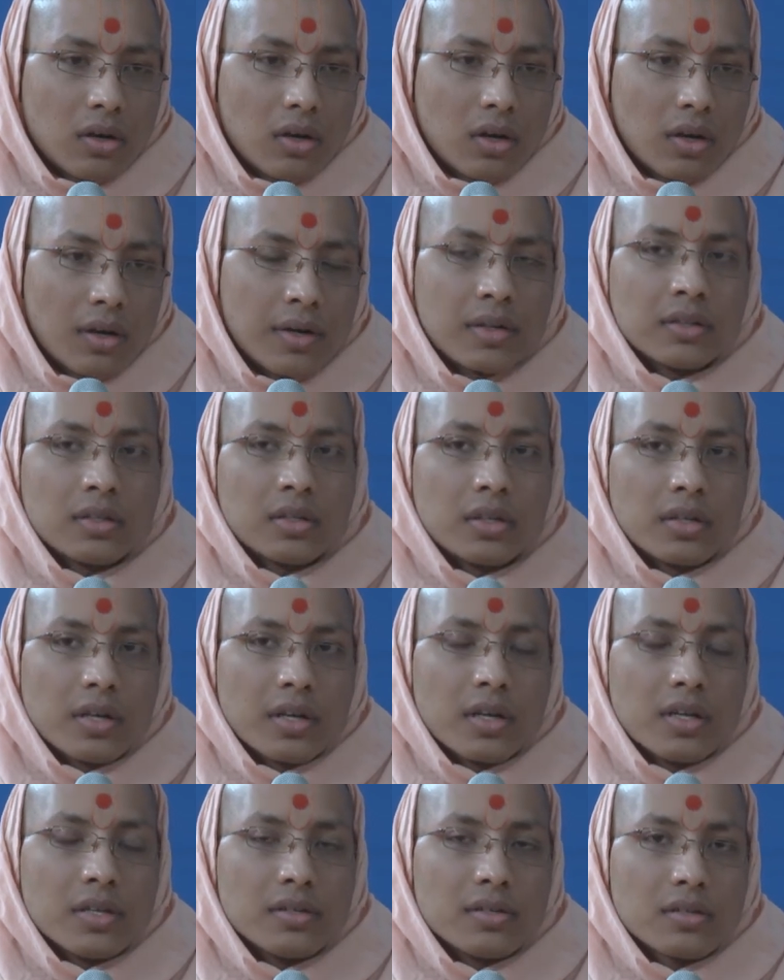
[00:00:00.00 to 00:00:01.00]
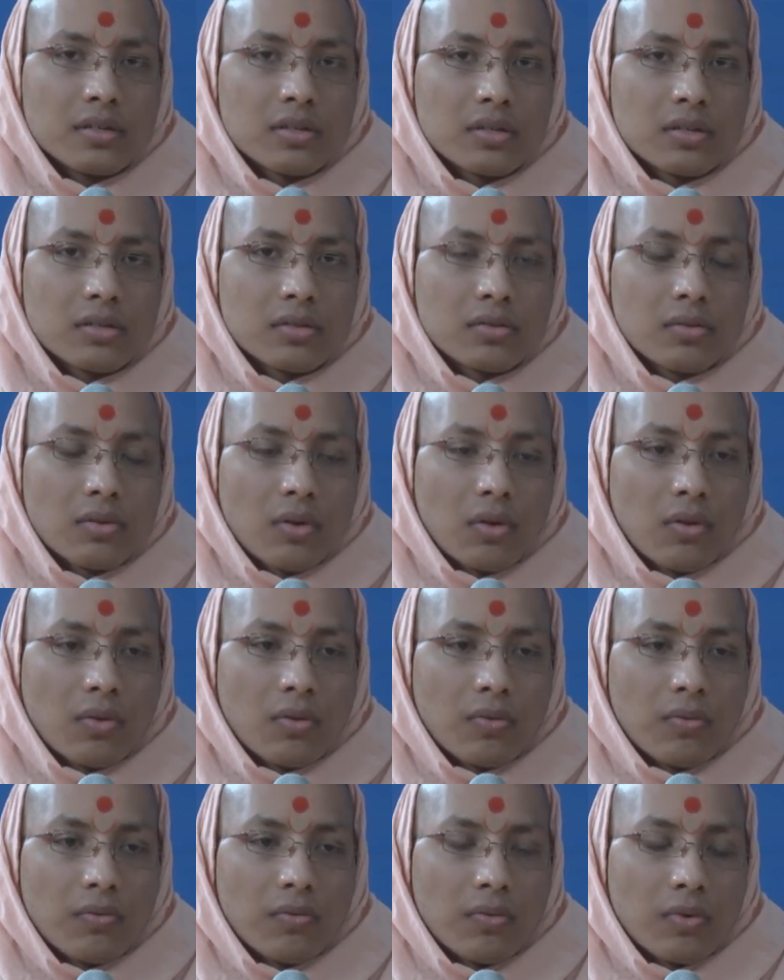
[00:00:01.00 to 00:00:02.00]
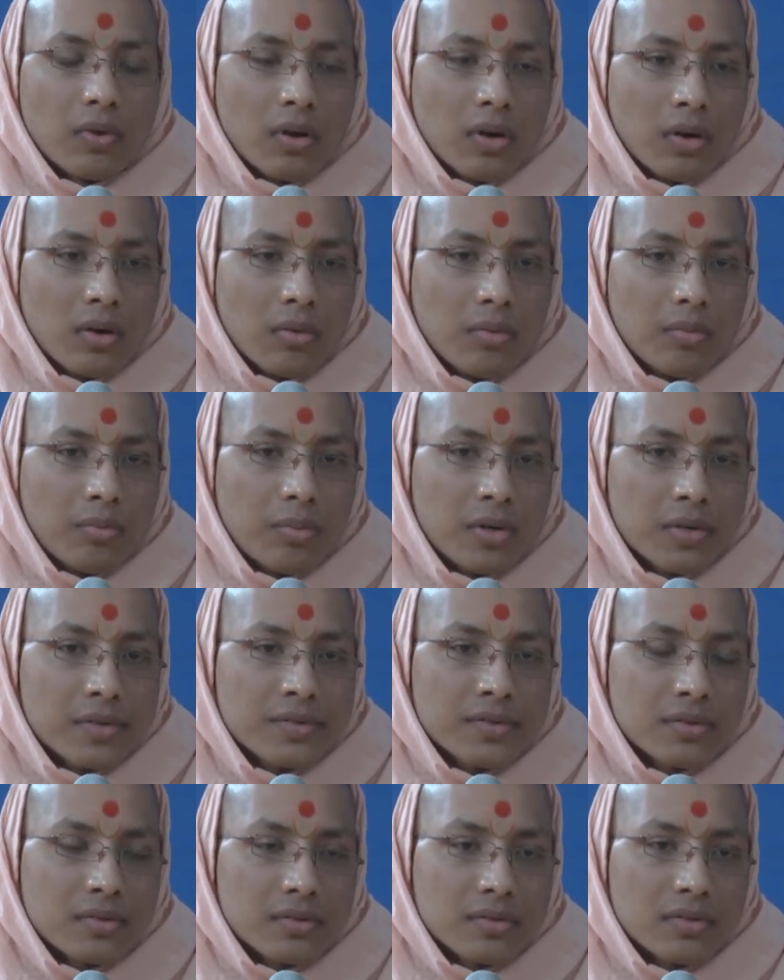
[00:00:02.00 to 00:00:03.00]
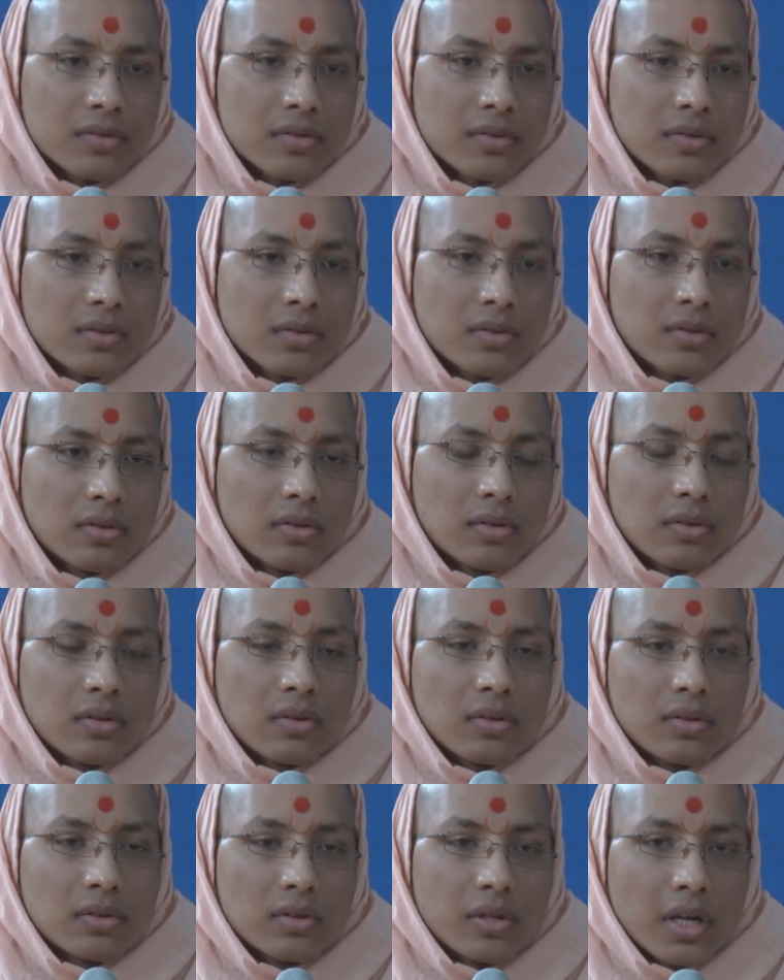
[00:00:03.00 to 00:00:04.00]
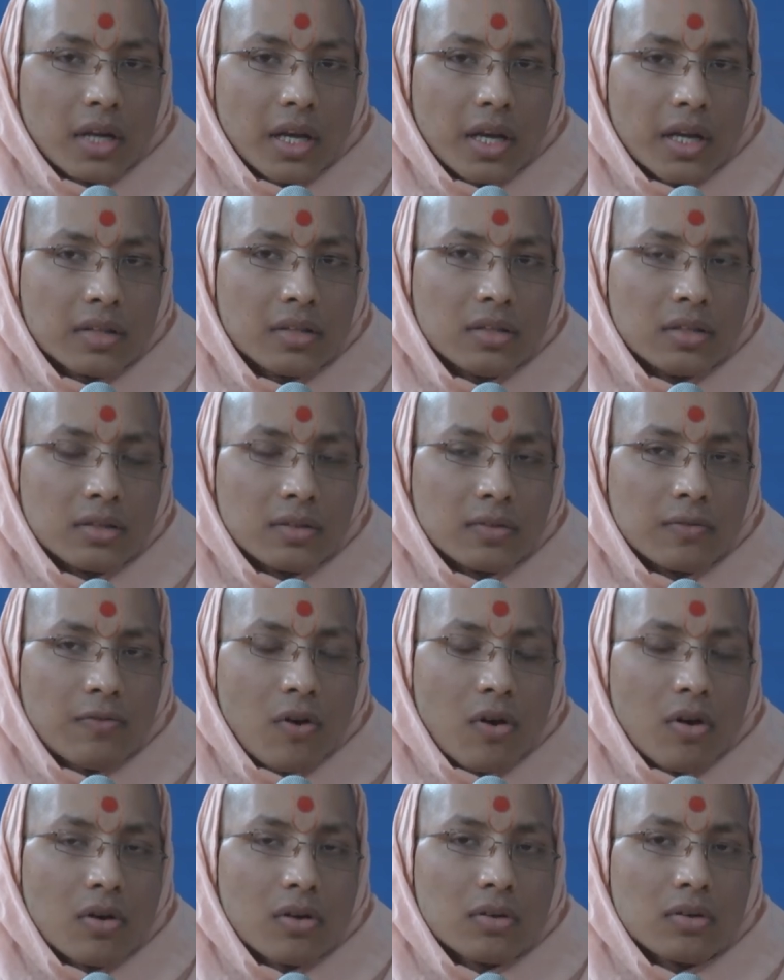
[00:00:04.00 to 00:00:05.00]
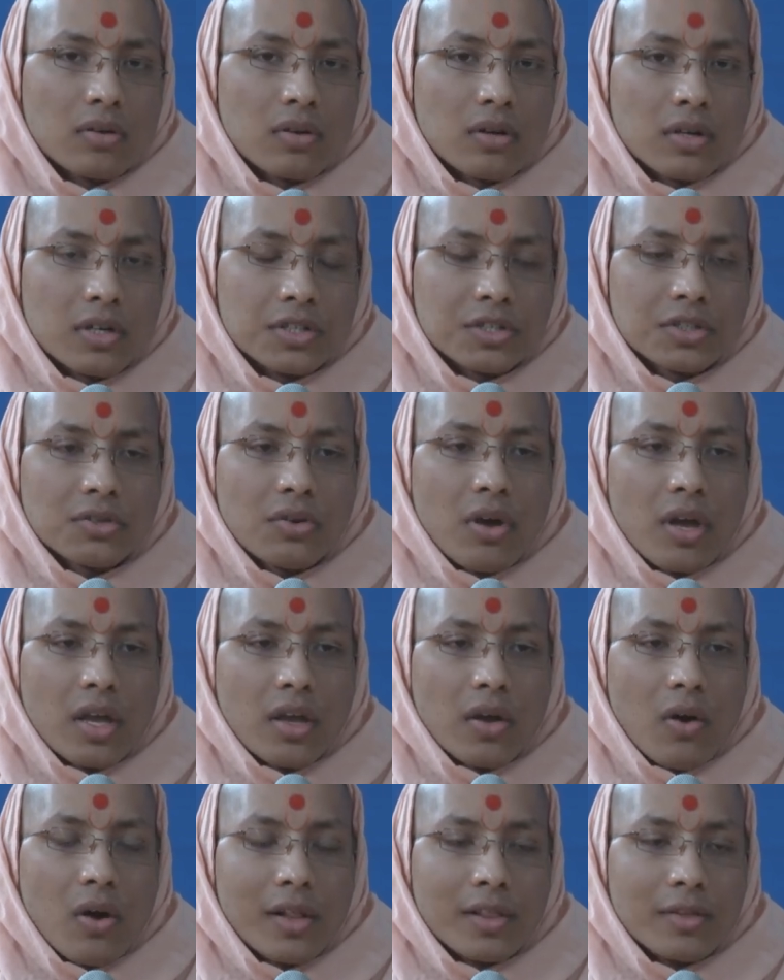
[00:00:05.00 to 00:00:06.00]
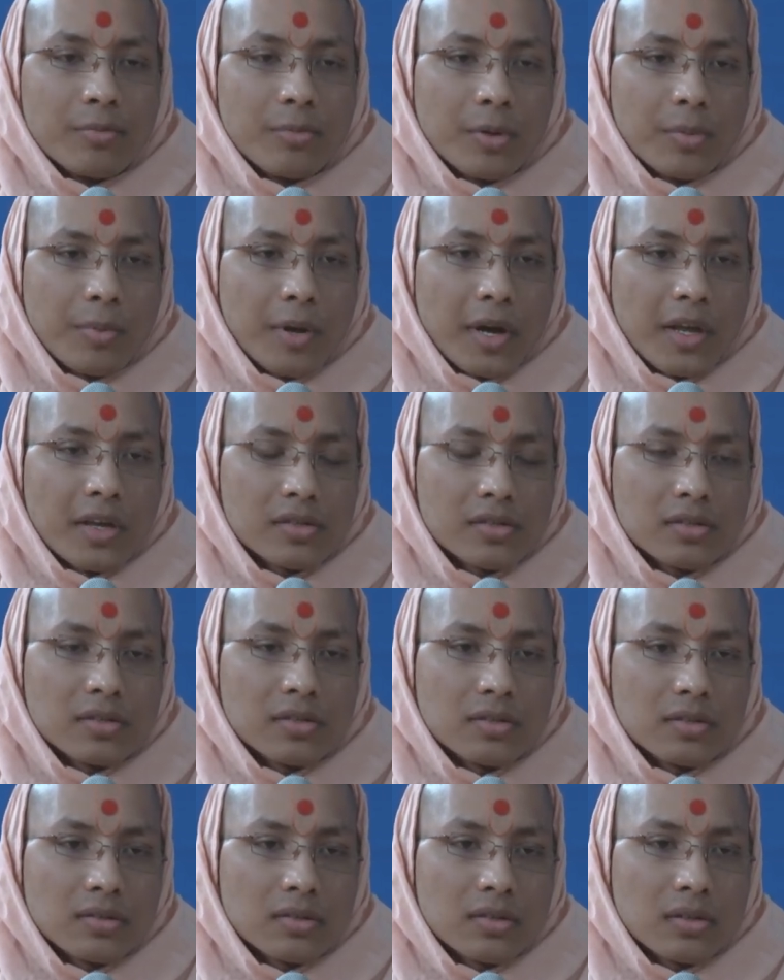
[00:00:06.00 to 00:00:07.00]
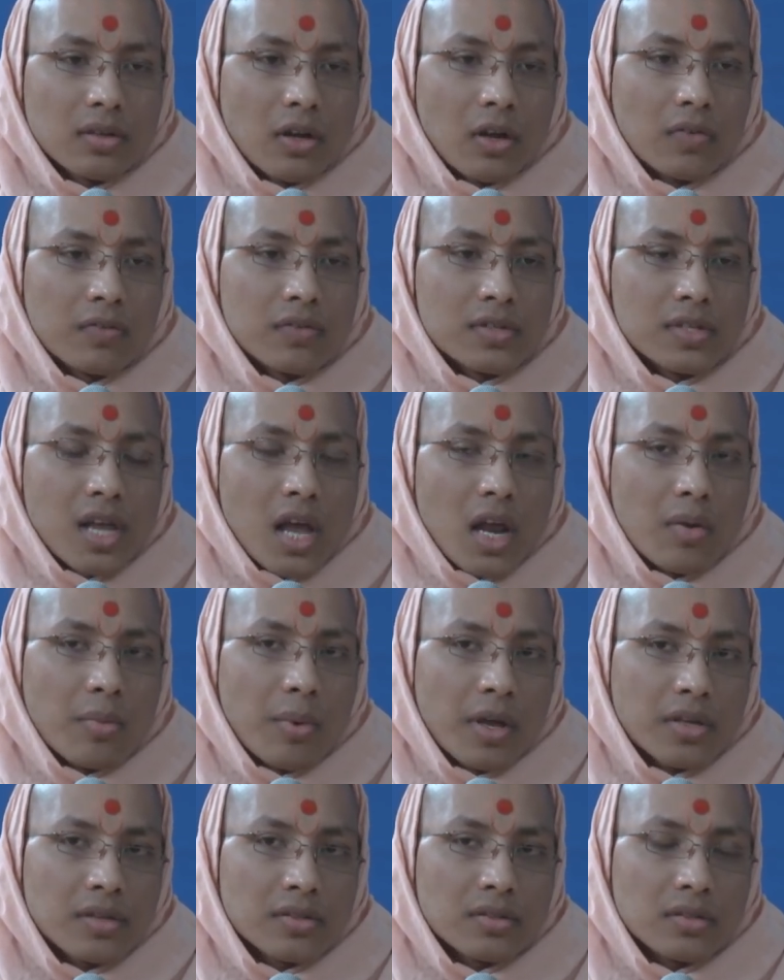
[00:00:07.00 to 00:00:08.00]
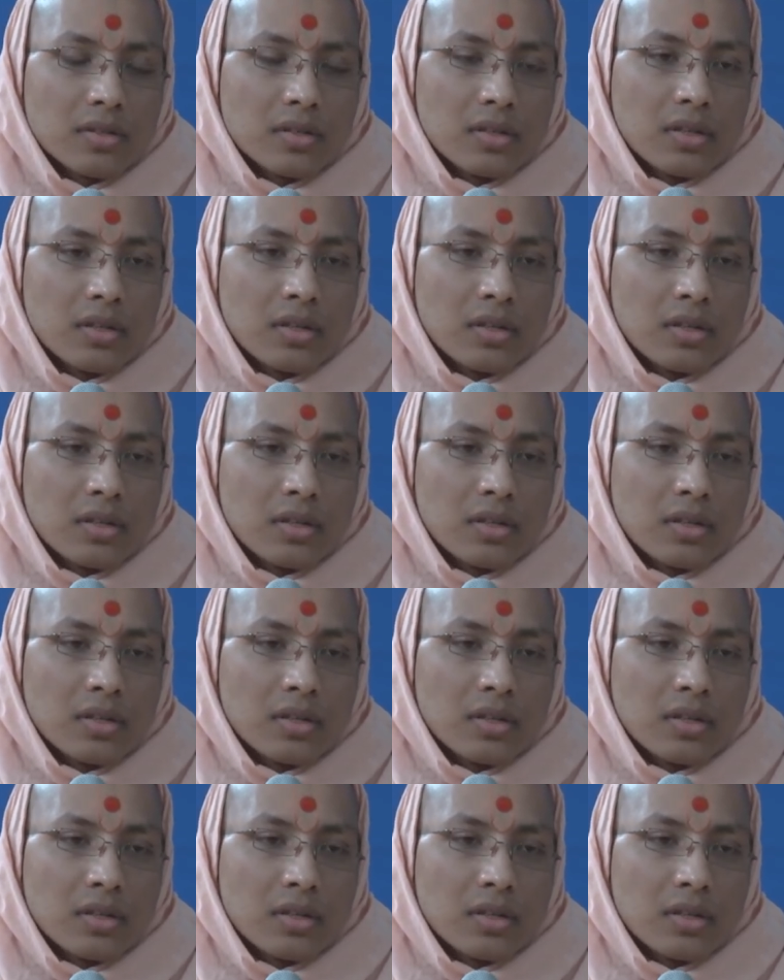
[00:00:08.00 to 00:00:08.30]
another religious uh, persons they gather for destroying all the preparations of the celebration.